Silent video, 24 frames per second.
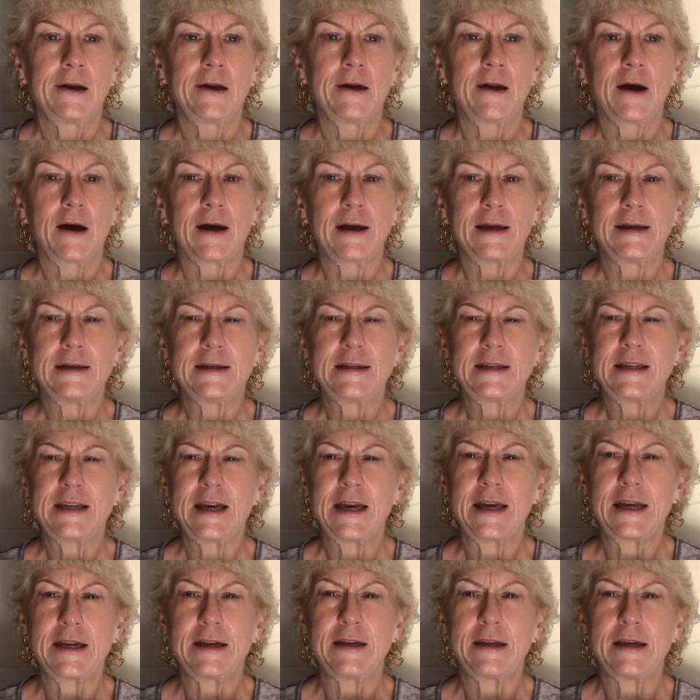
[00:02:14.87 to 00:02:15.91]
nine,
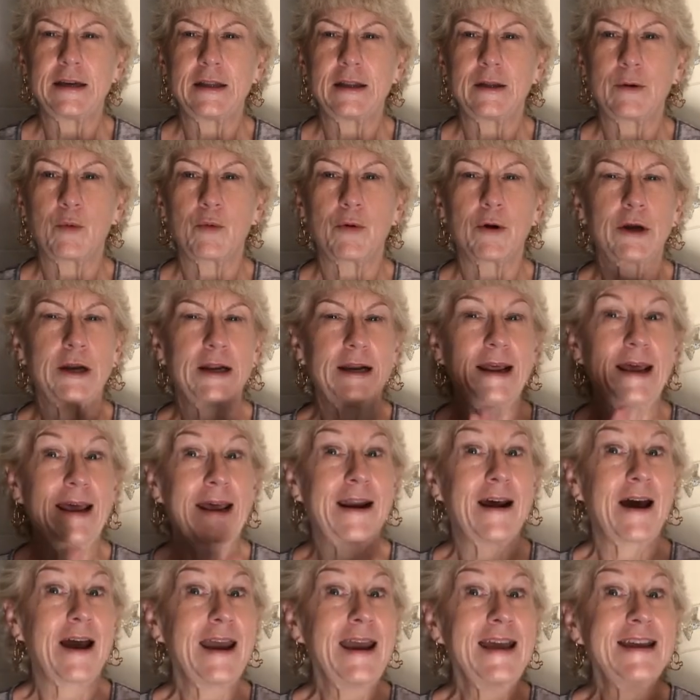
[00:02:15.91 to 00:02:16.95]
ten in the morning,
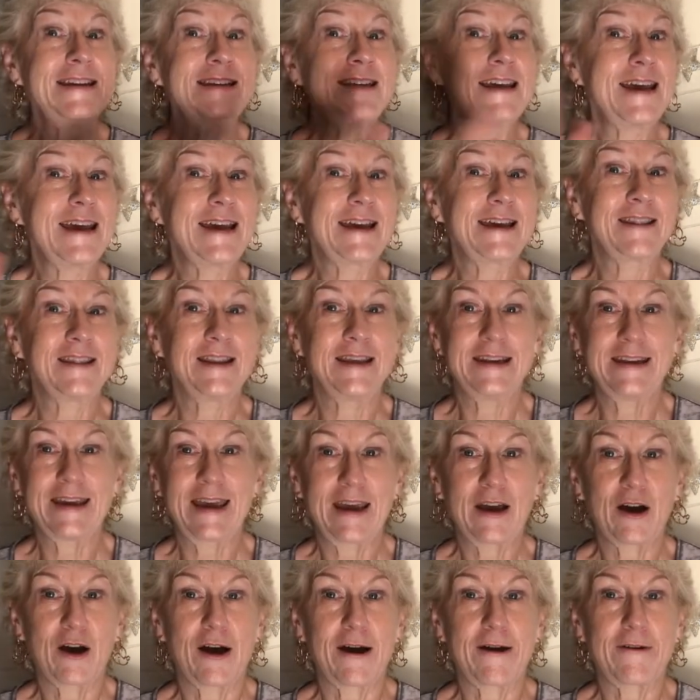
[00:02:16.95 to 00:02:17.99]
and I had taken the
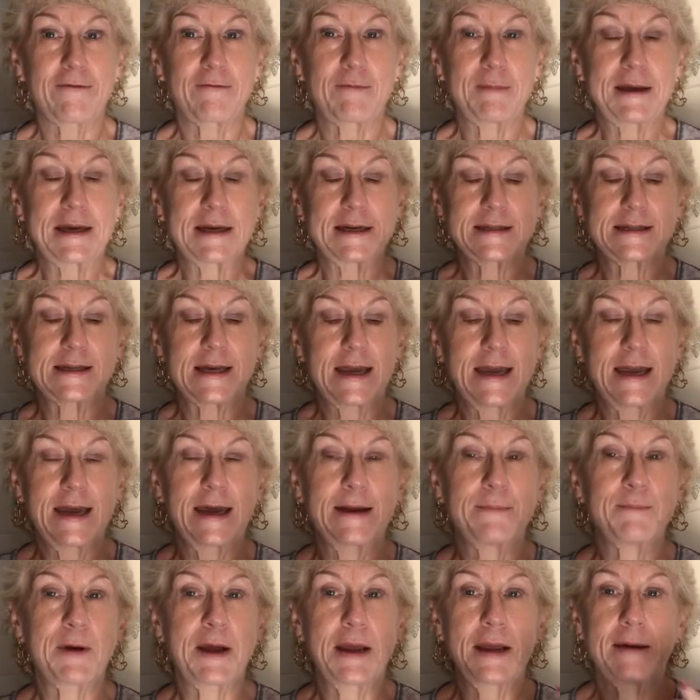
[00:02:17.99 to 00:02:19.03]
day off because I
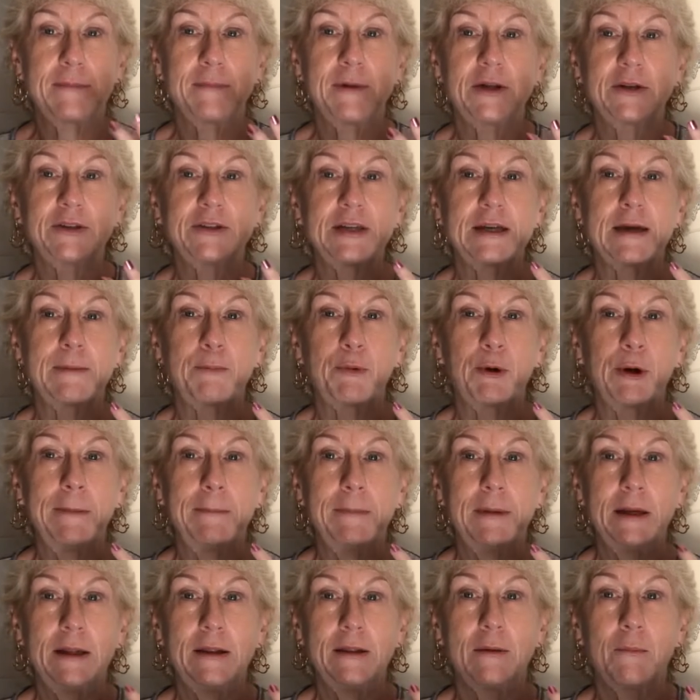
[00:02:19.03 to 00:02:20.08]
had my M L D
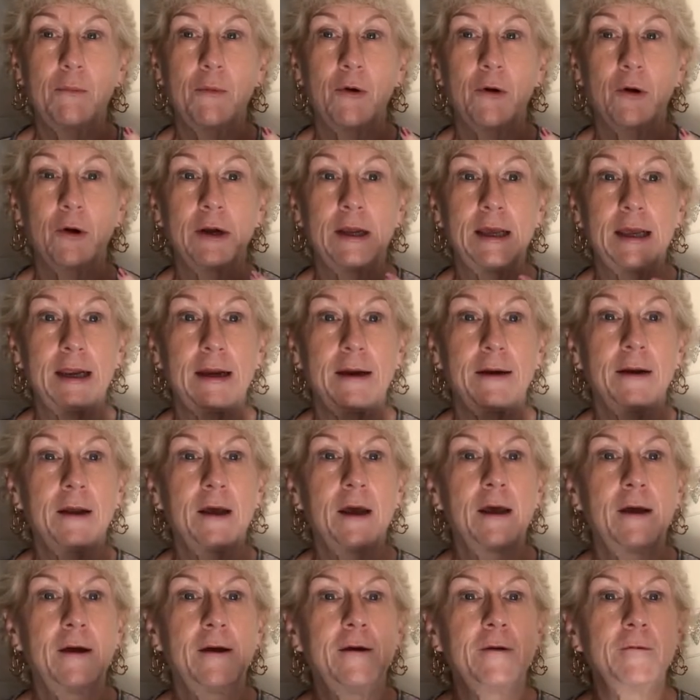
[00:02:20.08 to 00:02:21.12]
appointment in the morning,
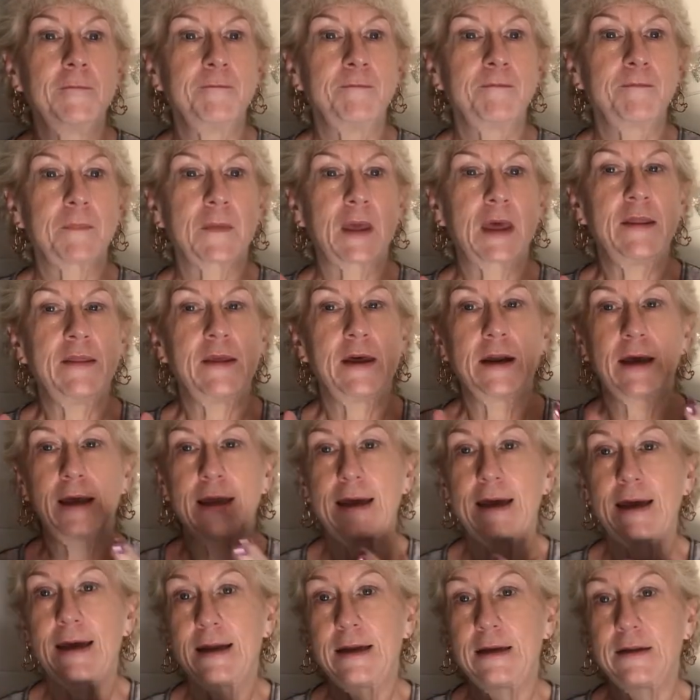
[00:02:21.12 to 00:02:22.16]
and then I
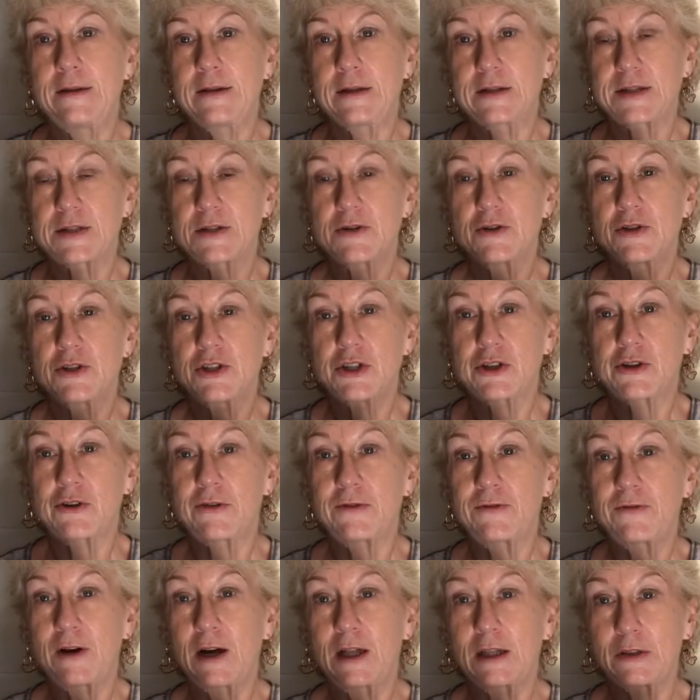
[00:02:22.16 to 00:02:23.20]
had the
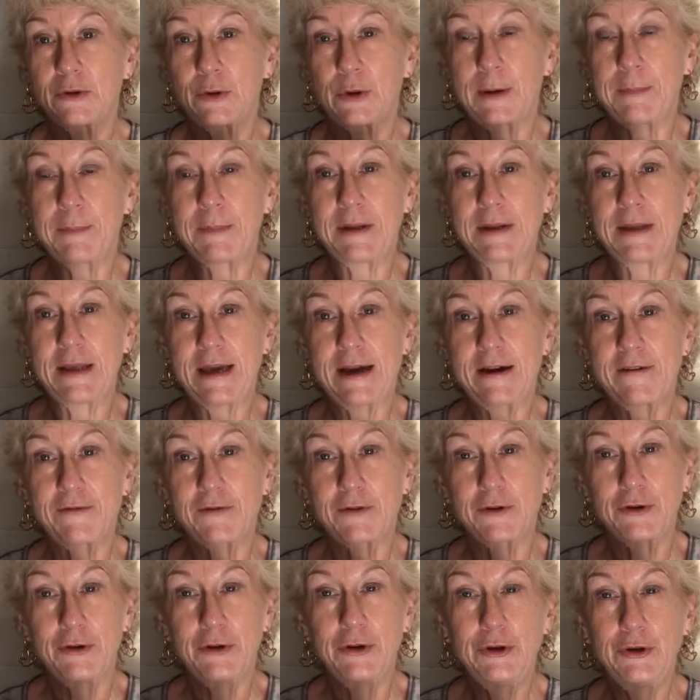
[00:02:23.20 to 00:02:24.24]
surgical follow-up in the
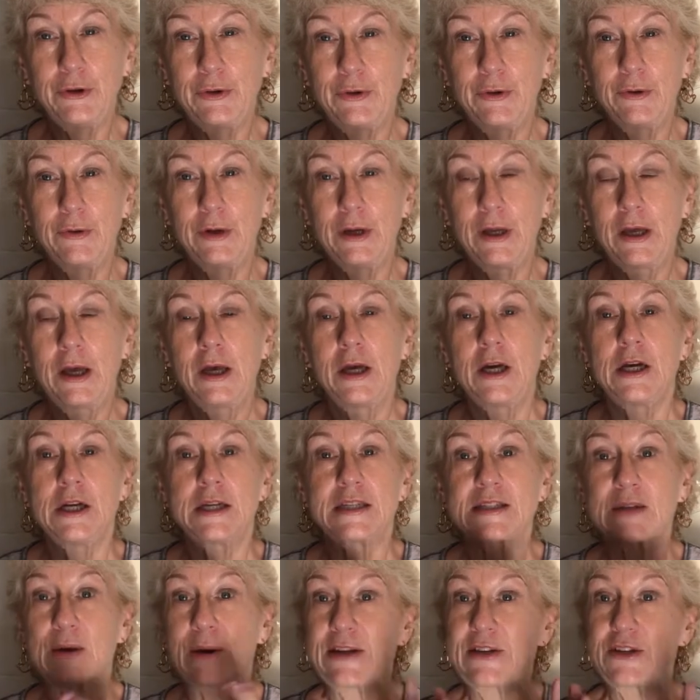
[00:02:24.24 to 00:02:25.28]
afternoon.
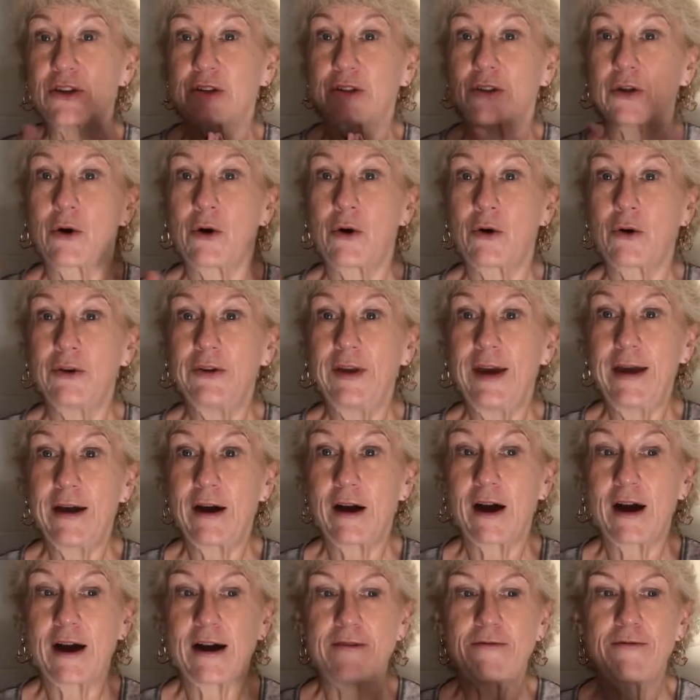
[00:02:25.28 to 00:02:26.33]
So I took the whole day
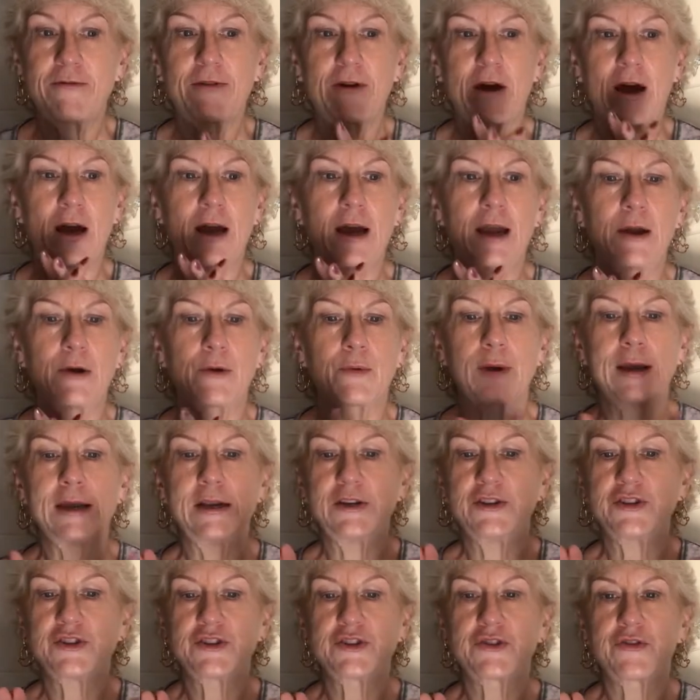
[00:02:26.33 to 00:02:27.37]
off. I
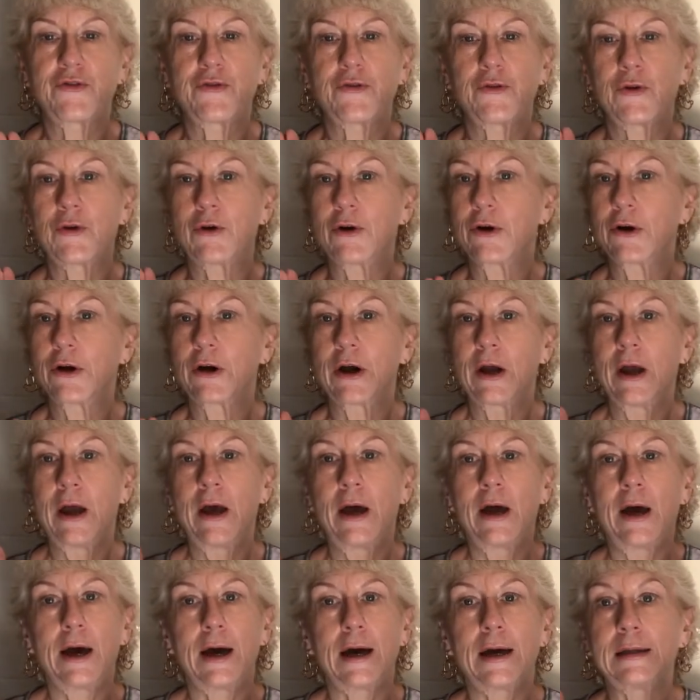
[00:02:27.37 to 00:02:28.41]
arranged for
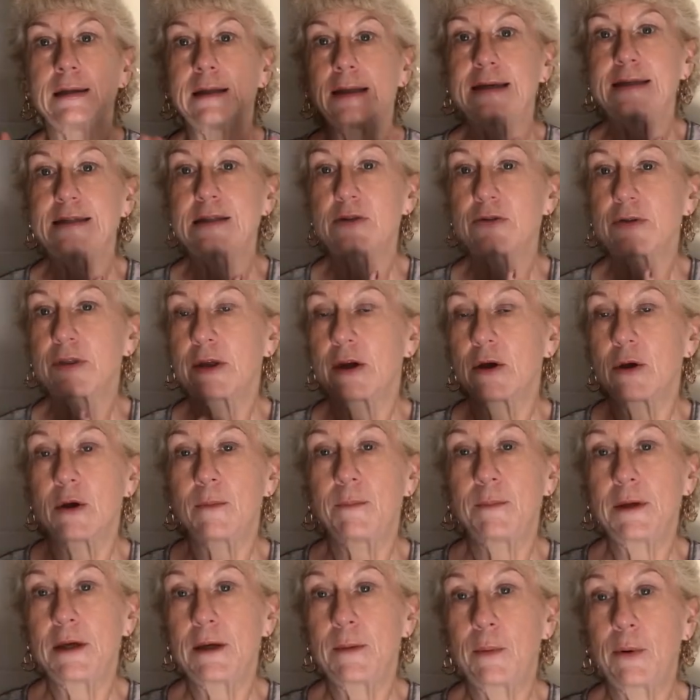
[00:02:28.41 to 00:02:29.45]
a laser
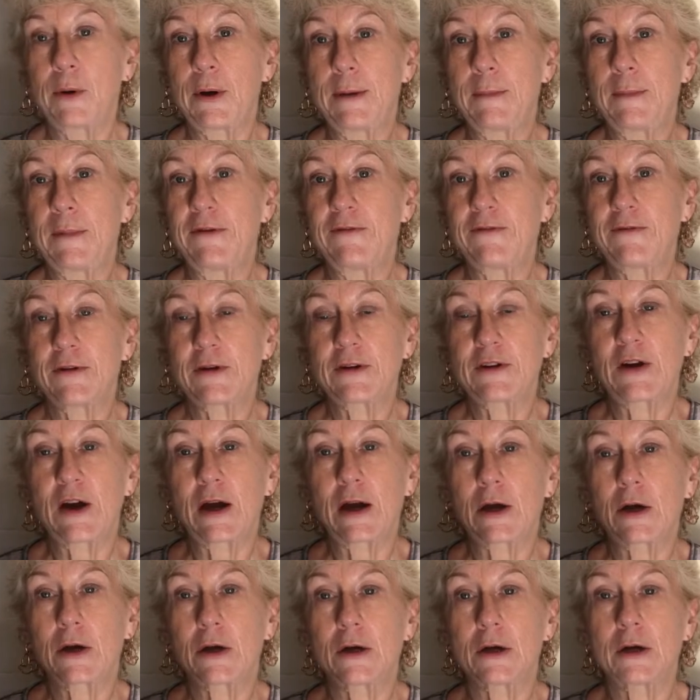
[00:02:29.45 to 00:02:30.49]
therapy appointment for
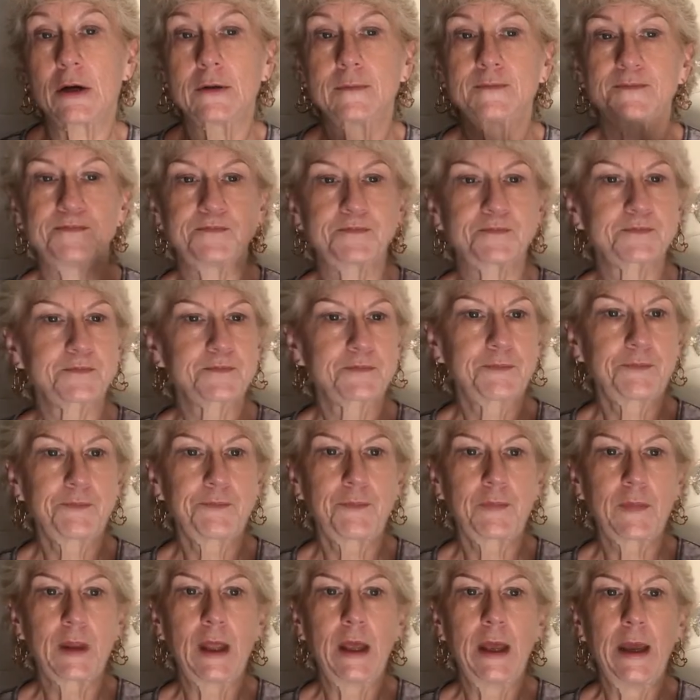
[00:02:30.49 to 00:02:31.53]
Tucker,
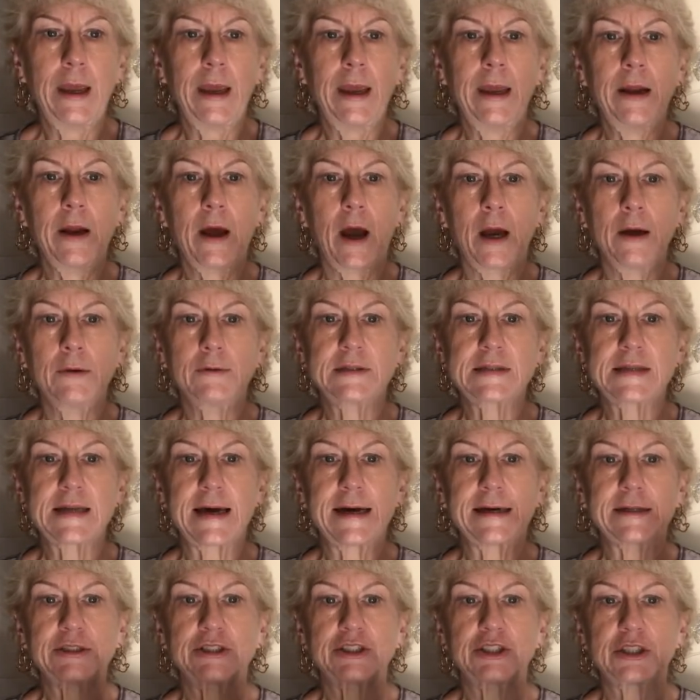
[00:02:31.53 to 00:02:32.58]
and I was
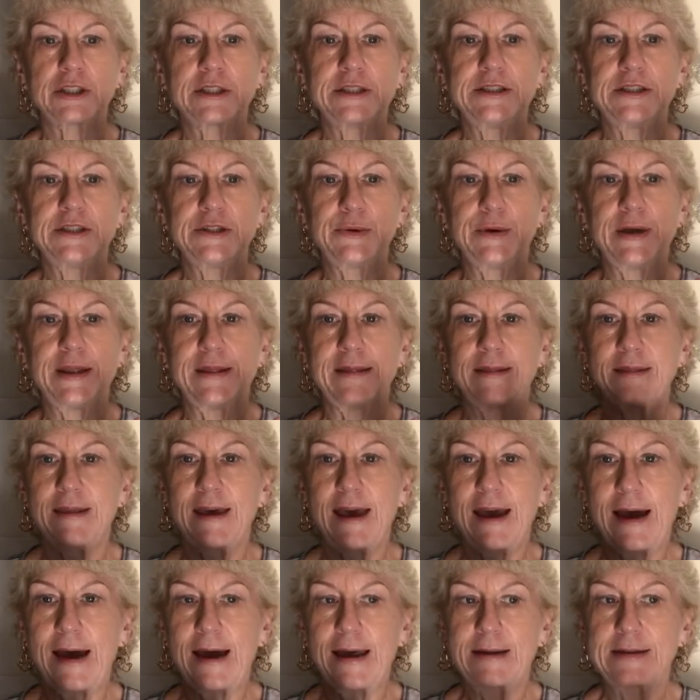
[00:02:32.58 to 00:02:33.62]
actually doing
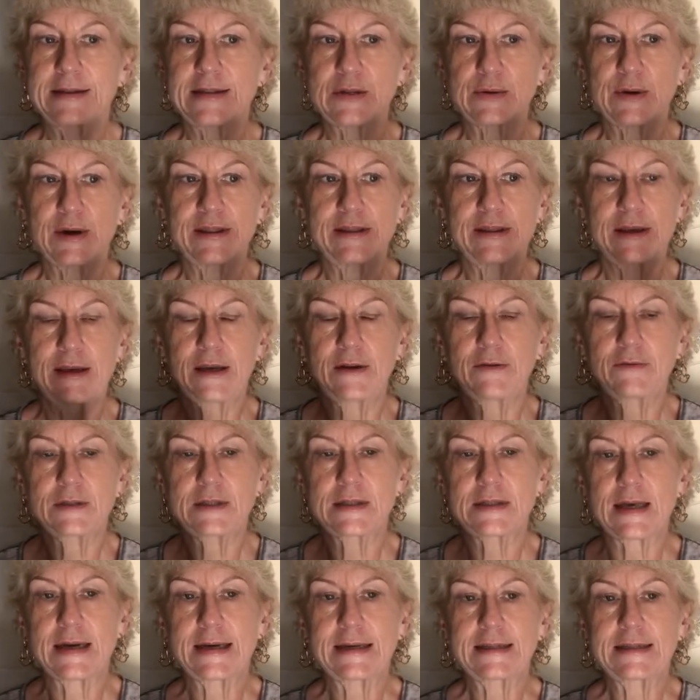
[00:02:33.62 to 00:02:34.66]
that. So I think it
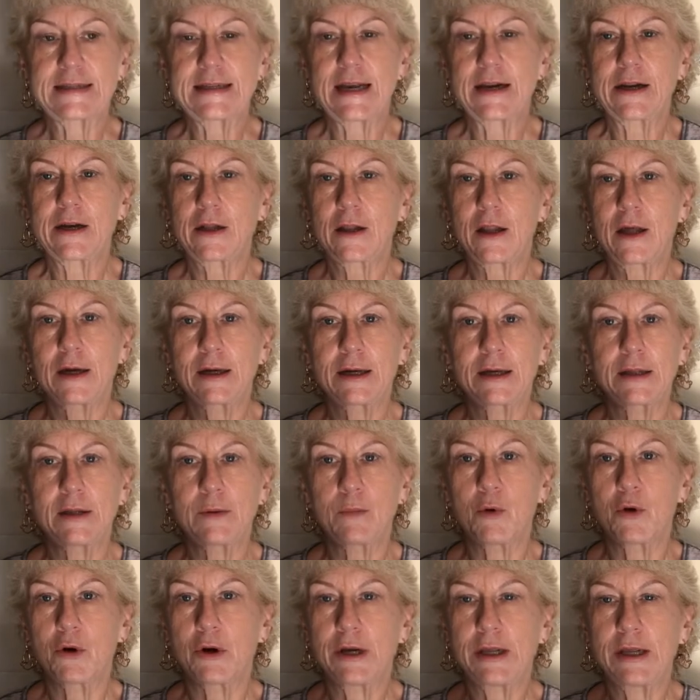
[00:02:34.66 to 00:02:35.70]
was like ten o'clock in
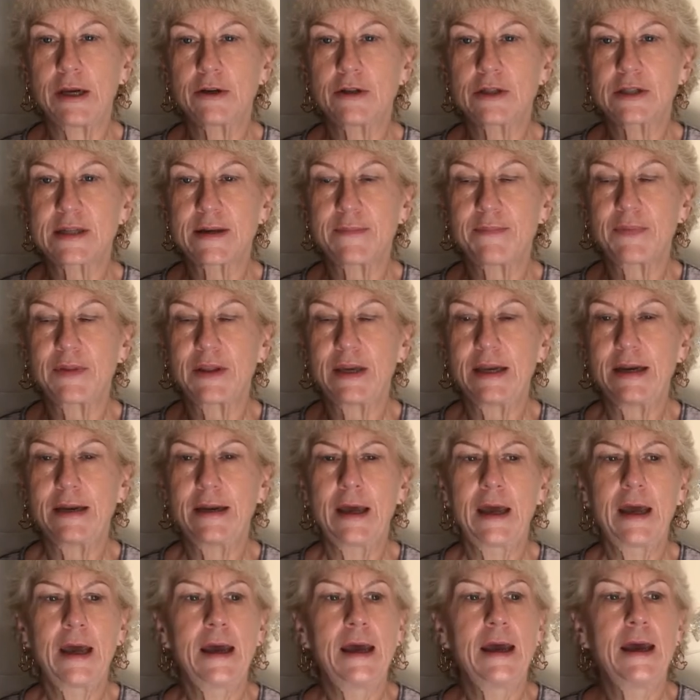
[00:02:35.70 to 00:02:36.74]
the morning or something,